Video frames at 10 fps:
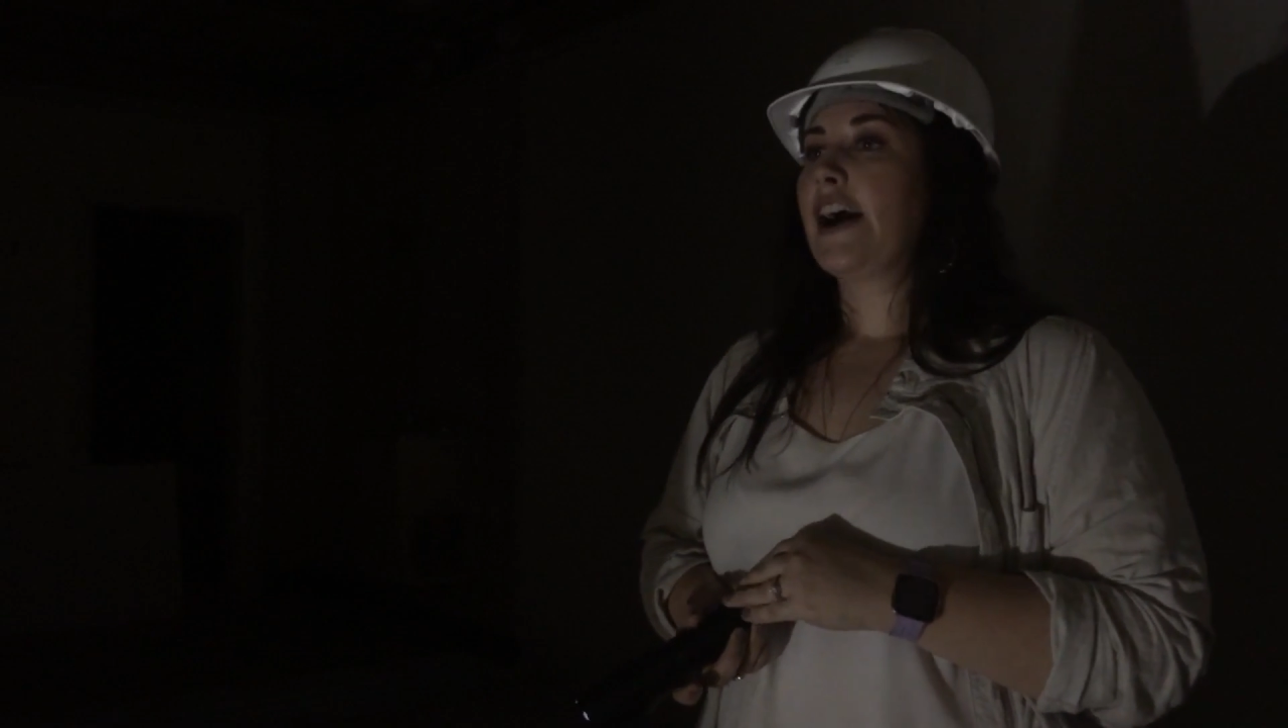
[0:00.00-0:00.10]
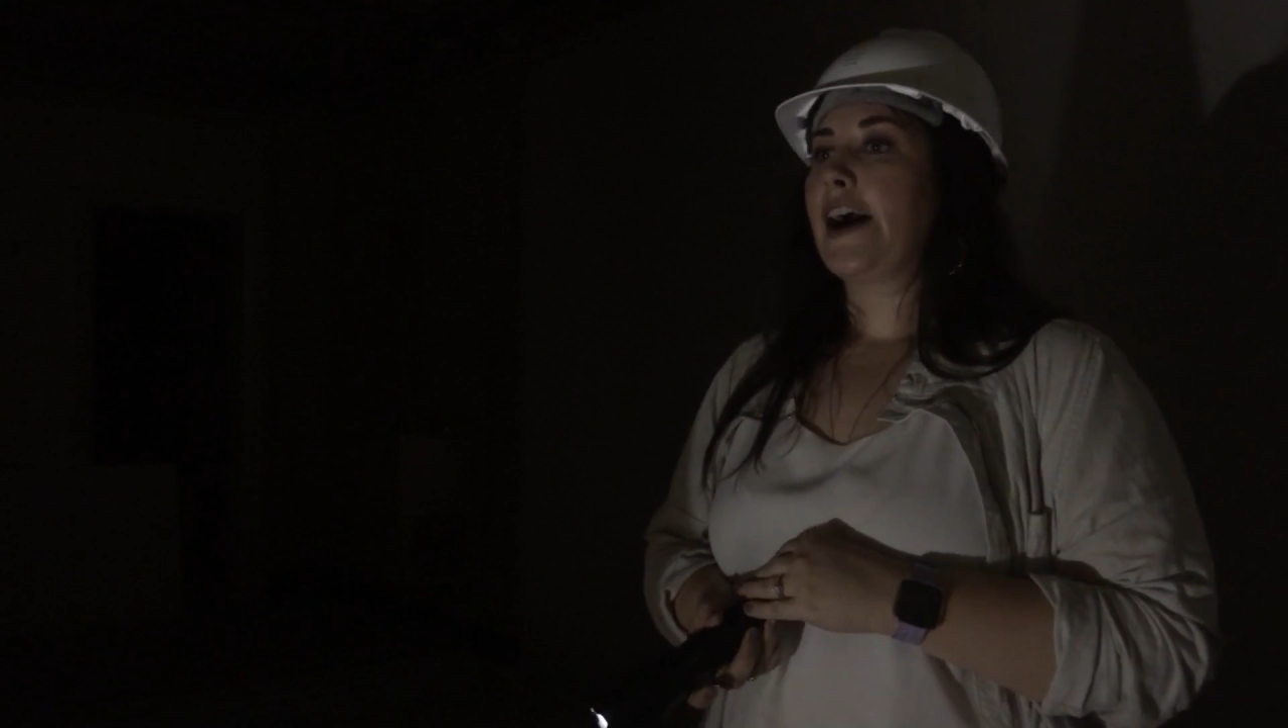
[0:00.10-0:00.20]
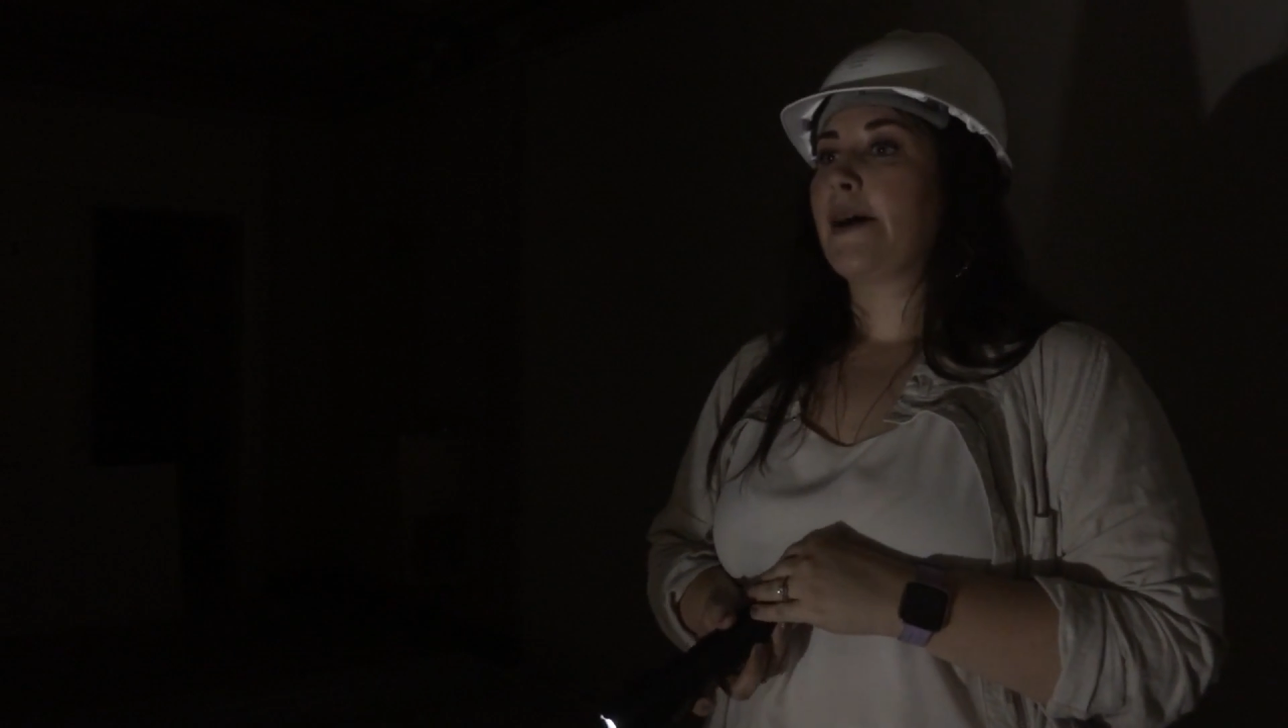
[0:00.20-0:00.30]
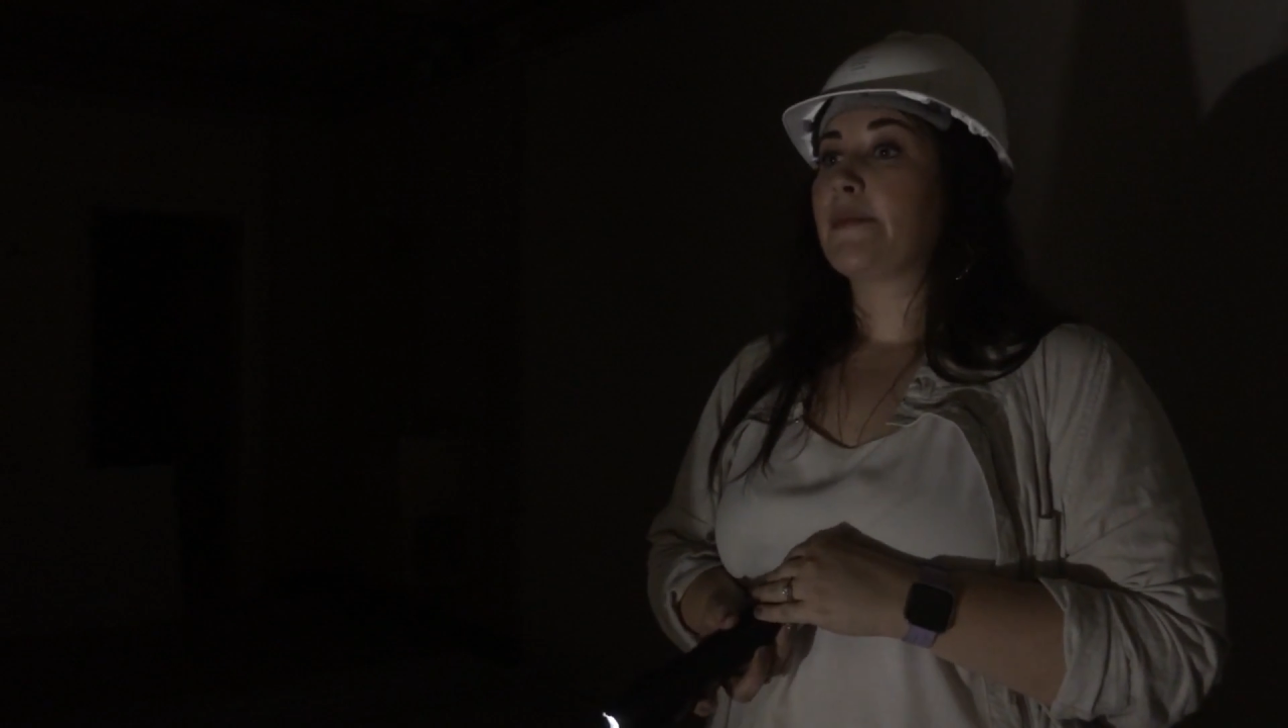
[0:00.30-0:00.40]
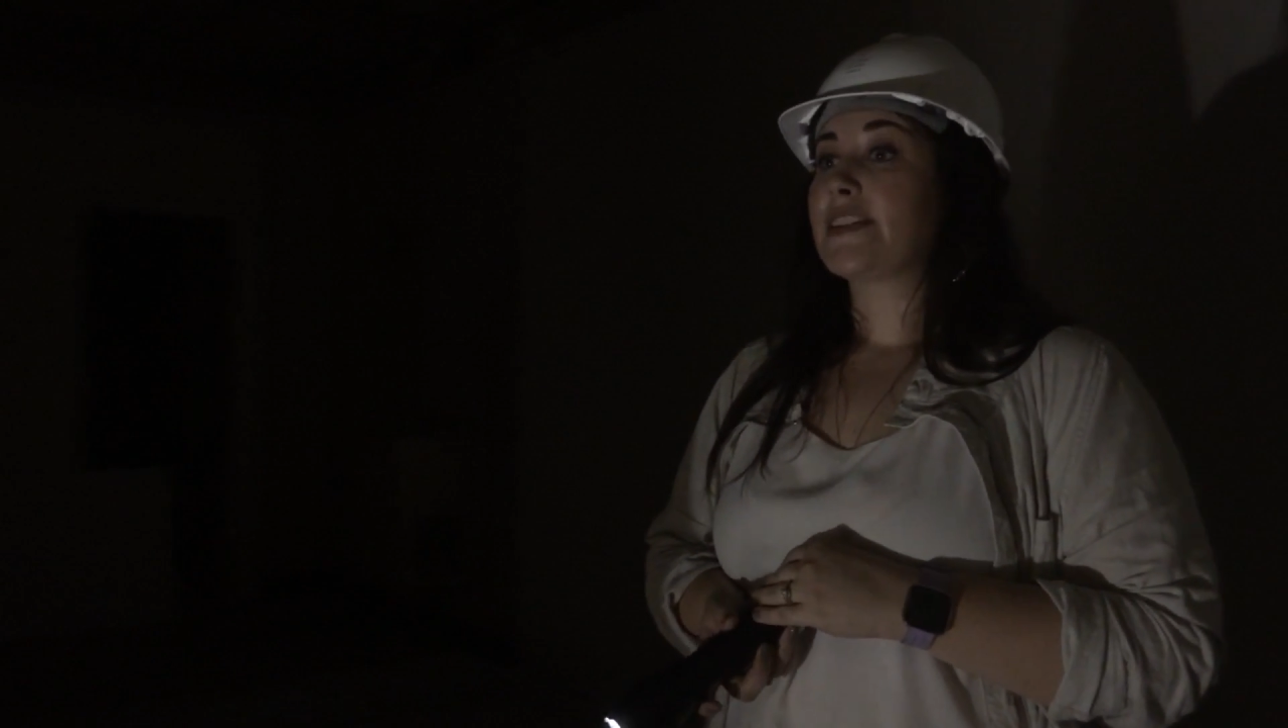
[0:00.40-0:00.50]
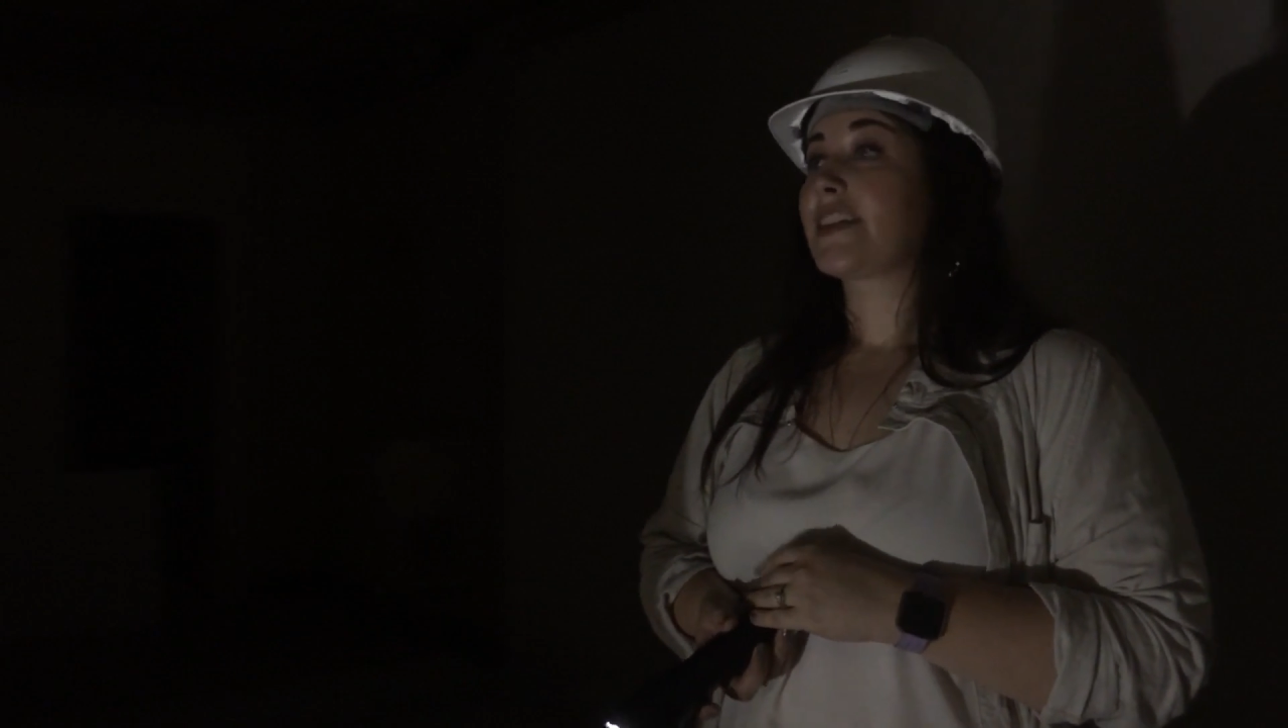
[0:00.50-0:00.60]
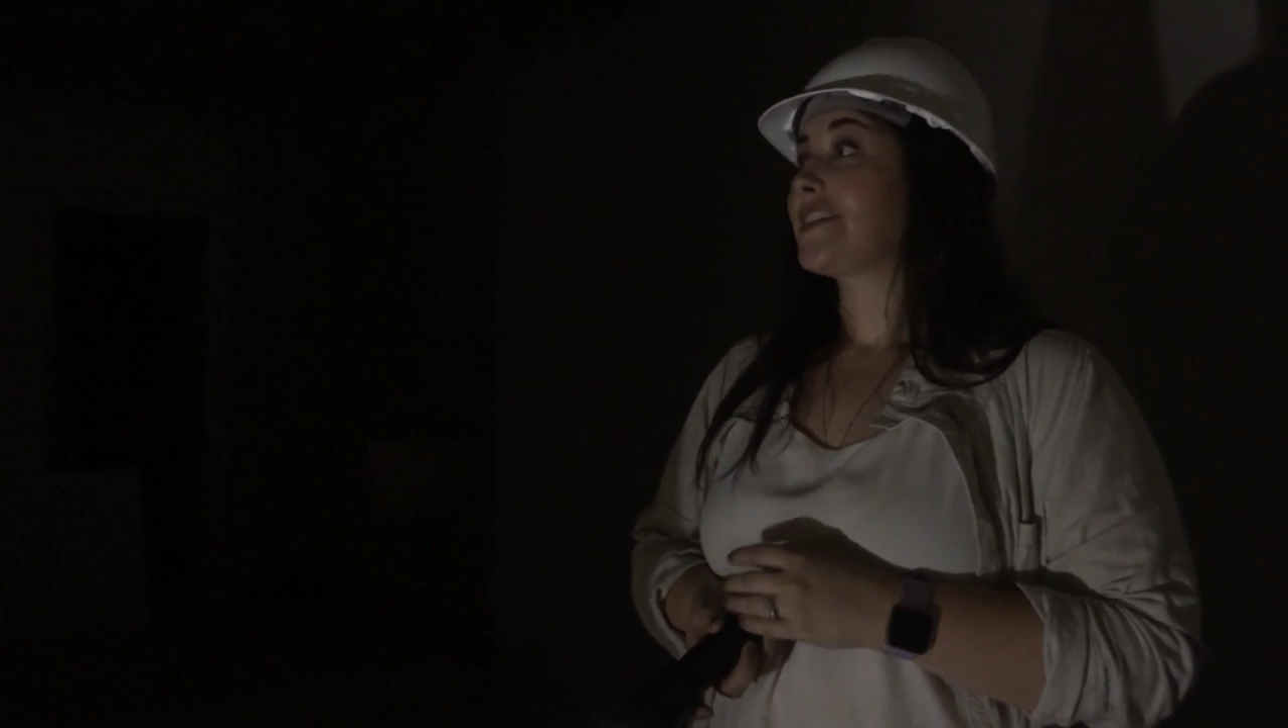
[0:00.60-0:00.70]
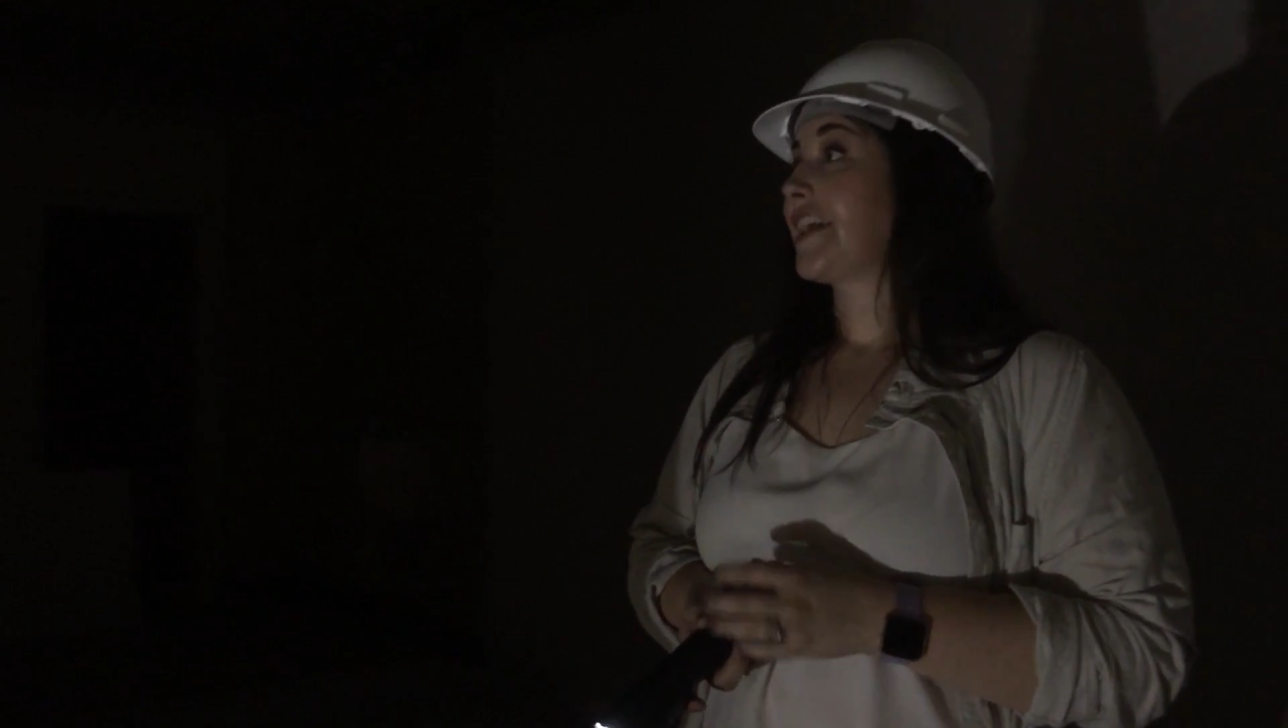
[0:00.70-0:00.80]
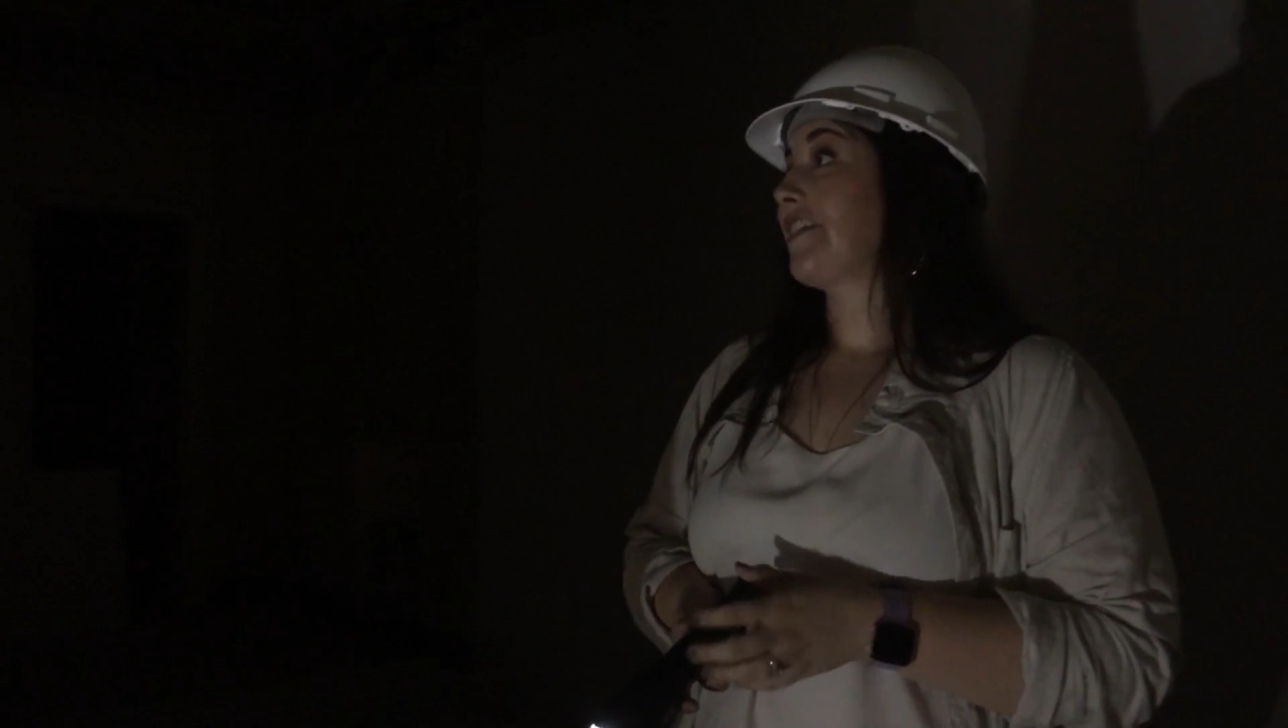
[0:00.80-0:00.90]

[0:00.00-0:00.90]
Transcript: but it's going to